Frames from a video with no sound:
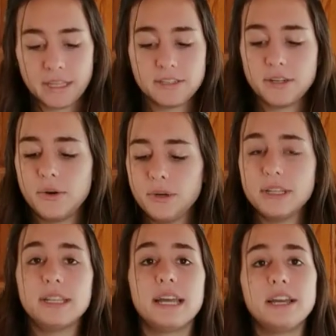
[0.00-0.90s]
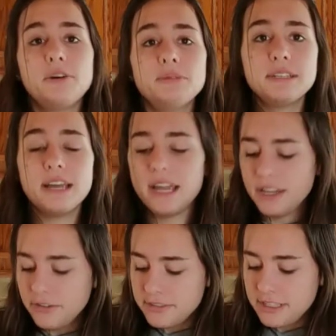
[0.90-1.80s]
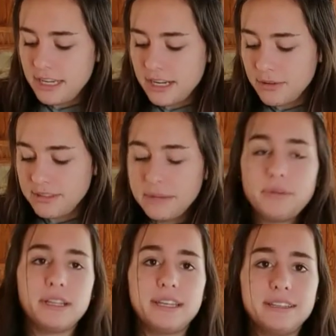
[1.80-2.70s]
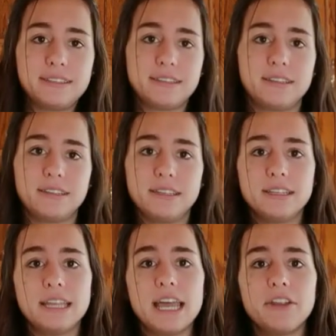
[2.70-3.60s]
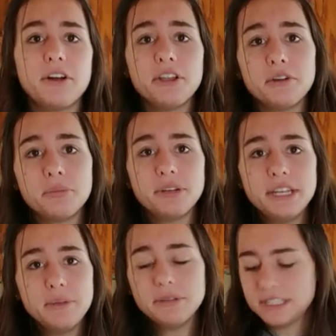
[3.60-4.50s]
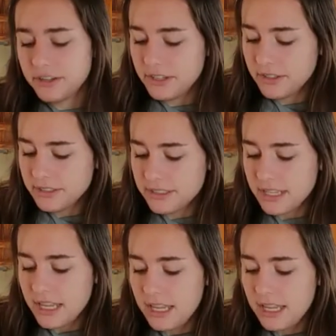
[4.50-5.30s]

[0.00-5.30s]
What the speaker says: So I hope today you've seen how simple it is to gather all your panini materials,